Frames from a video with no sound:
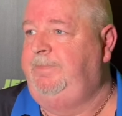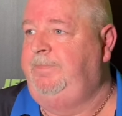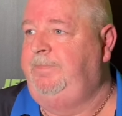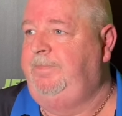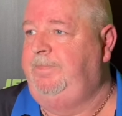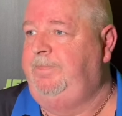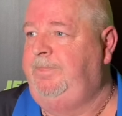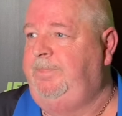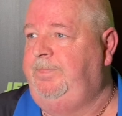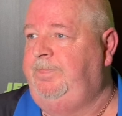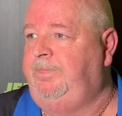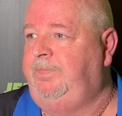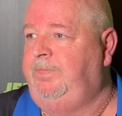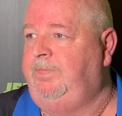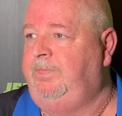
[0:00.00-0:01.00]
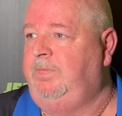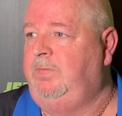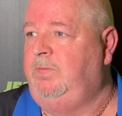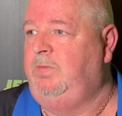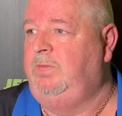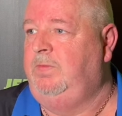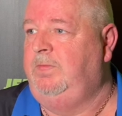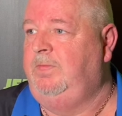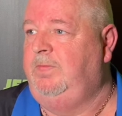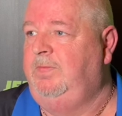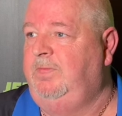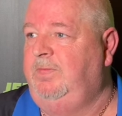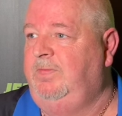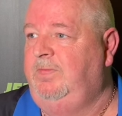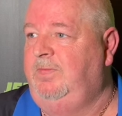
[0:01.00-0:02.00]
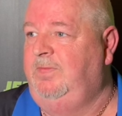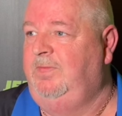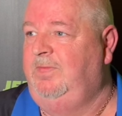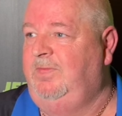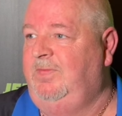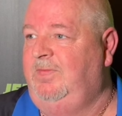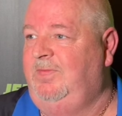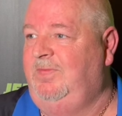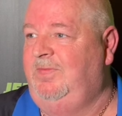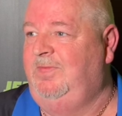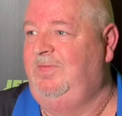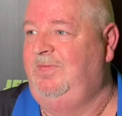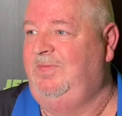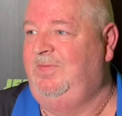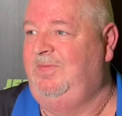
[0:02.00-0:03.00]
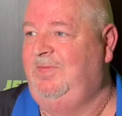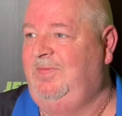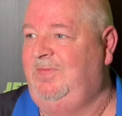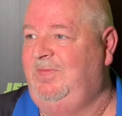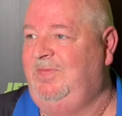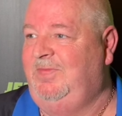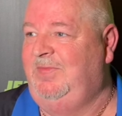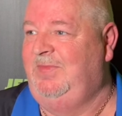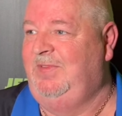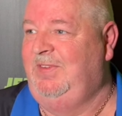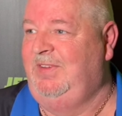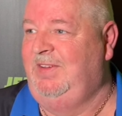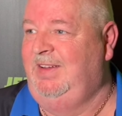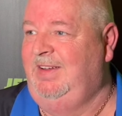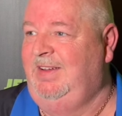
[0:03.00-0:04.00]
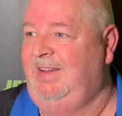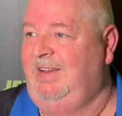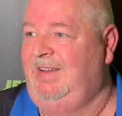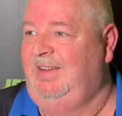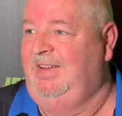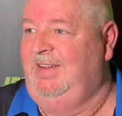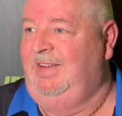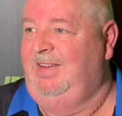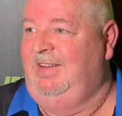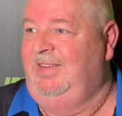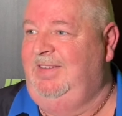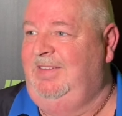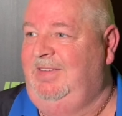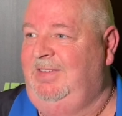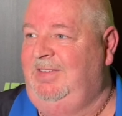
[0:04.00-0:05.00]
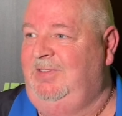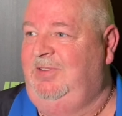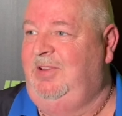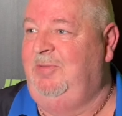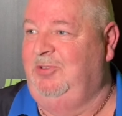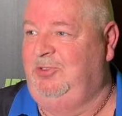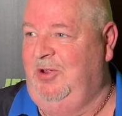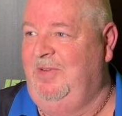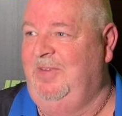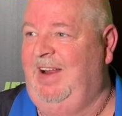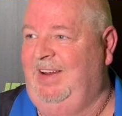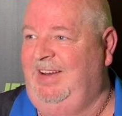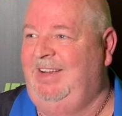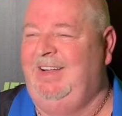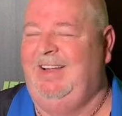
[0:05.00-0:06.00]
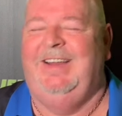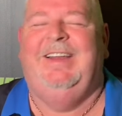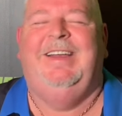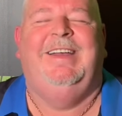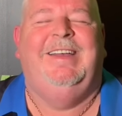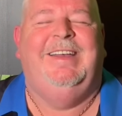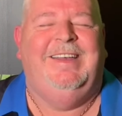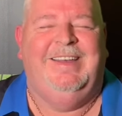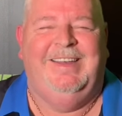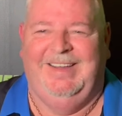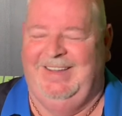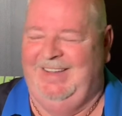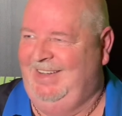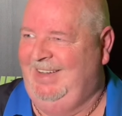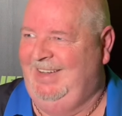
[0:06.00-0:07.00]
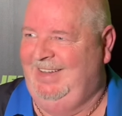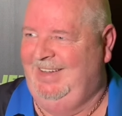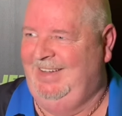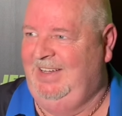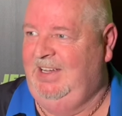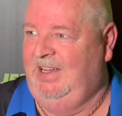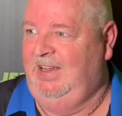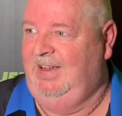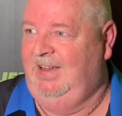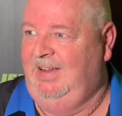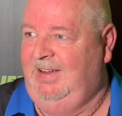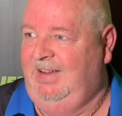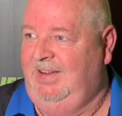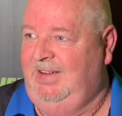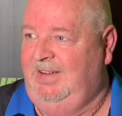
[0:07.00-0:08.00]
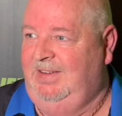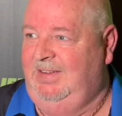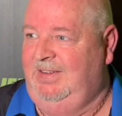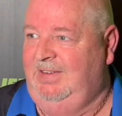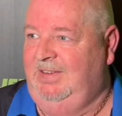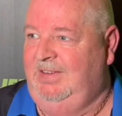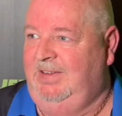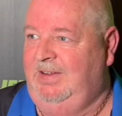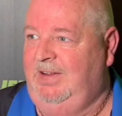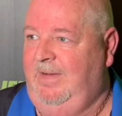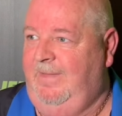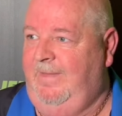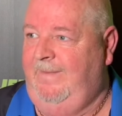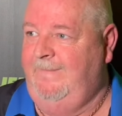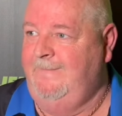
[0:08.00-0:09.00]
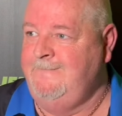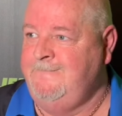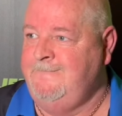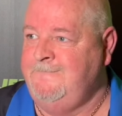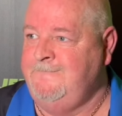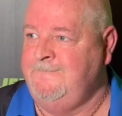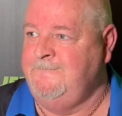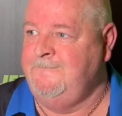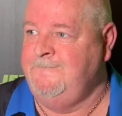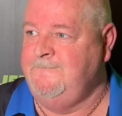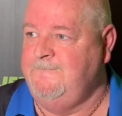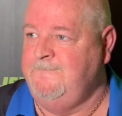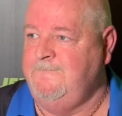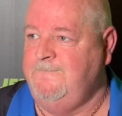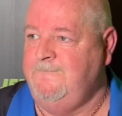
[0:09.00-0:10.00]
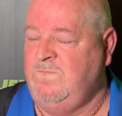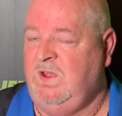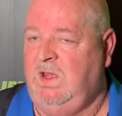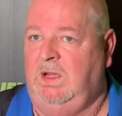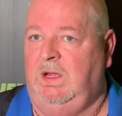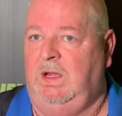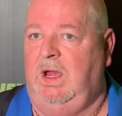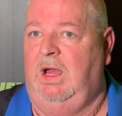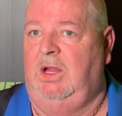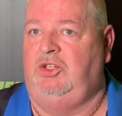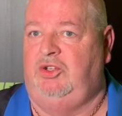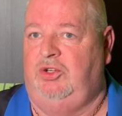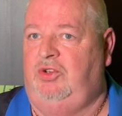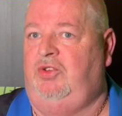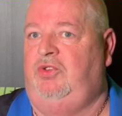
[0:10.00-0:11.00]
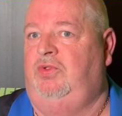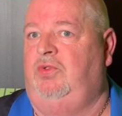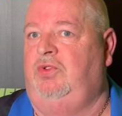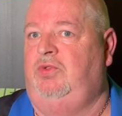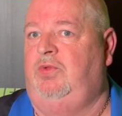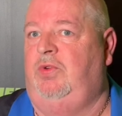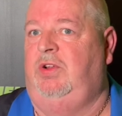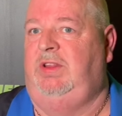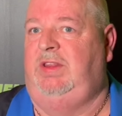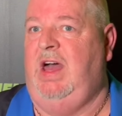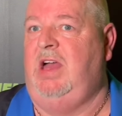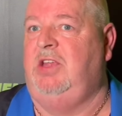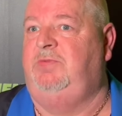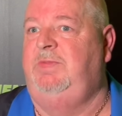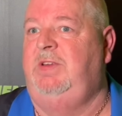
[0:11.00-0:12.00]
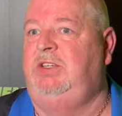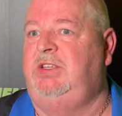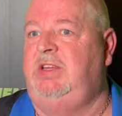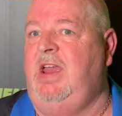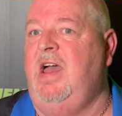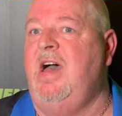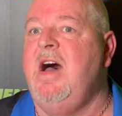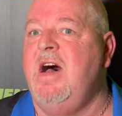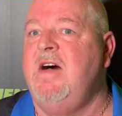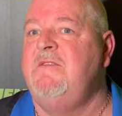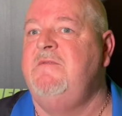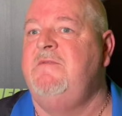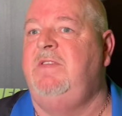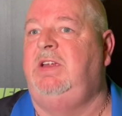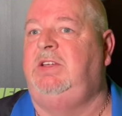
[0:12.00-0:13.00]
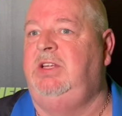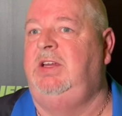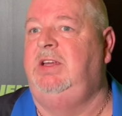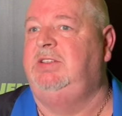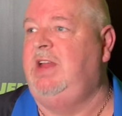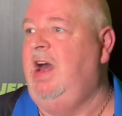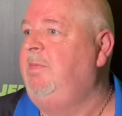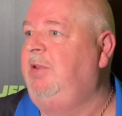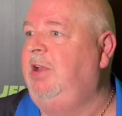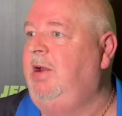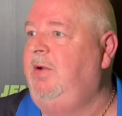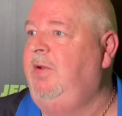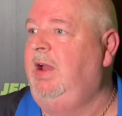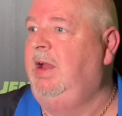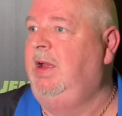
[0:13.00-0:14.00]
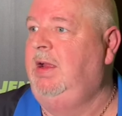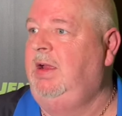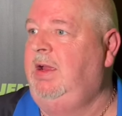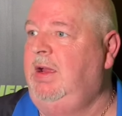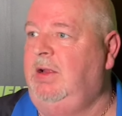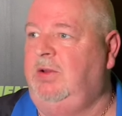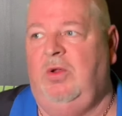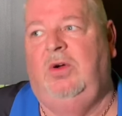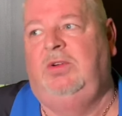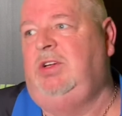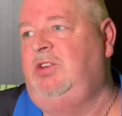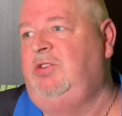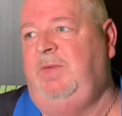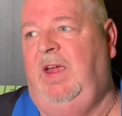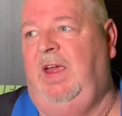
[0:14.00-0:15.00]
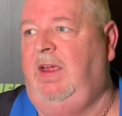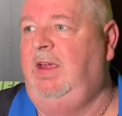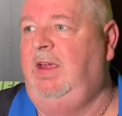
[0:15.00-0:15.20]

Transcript: We saw what it meant to you up there. That was a massive celebration when, when that when, double when that when, when it when it went in. Does this show what the World Seniors means to you? It just shows what darts means to every serious dart player out there. Not just me.